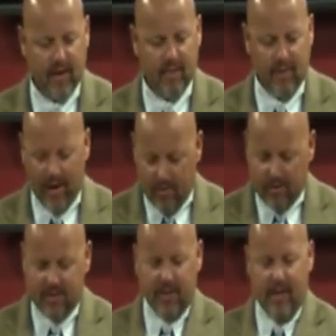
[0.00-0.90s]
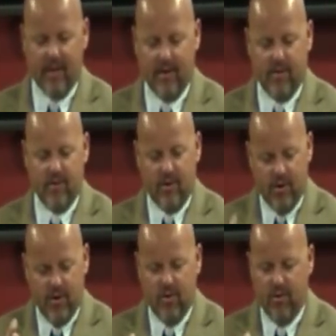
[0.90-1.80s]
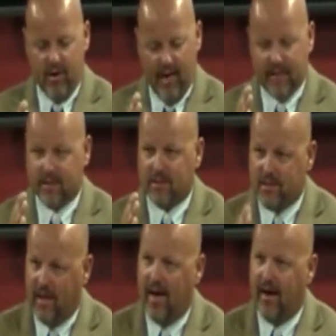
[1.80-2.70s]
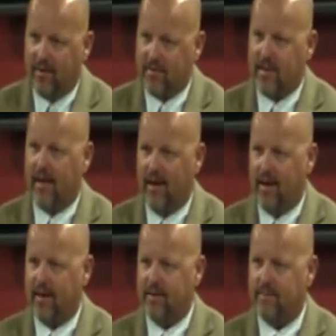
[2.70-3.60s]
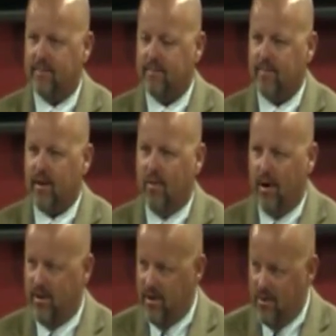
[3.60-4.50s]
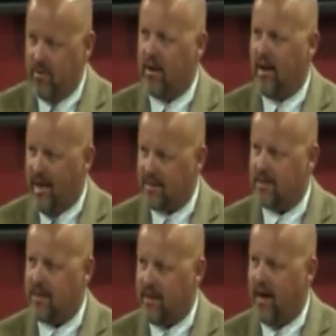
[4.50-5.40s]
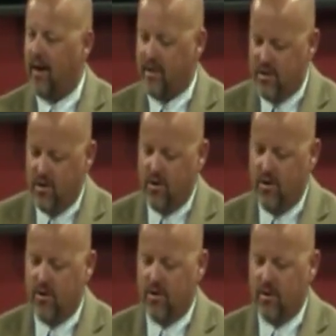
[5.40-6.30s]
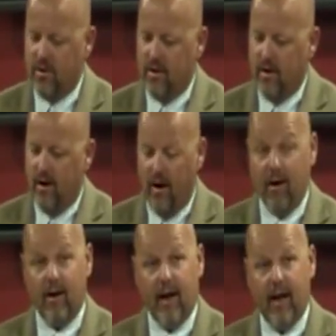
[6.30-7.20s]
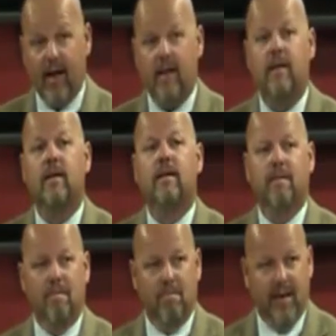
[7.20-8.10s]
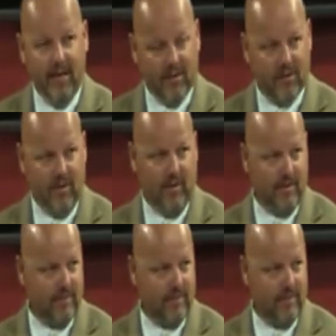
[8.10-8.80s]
But I want to tell you, you as a child of God, whether you realize it or not, you are a minister.